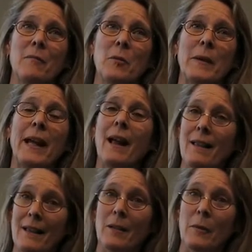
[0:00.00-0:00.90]
the
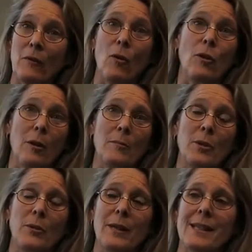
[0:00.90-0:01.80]
reality that we've all come
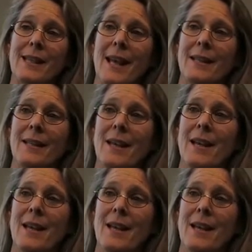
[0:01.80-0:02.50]
to is that